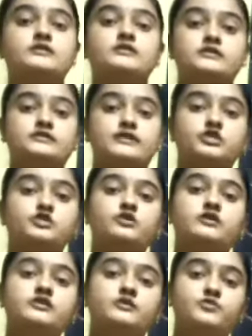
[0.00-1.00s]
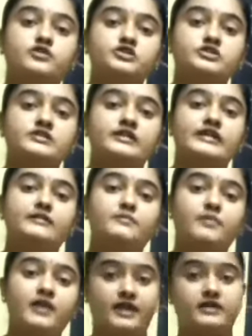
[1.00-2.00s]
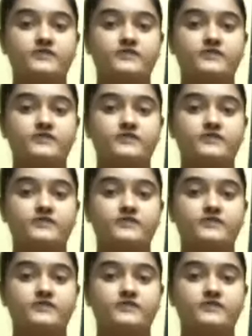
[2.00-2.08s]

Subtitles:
sexual reproduction in plant,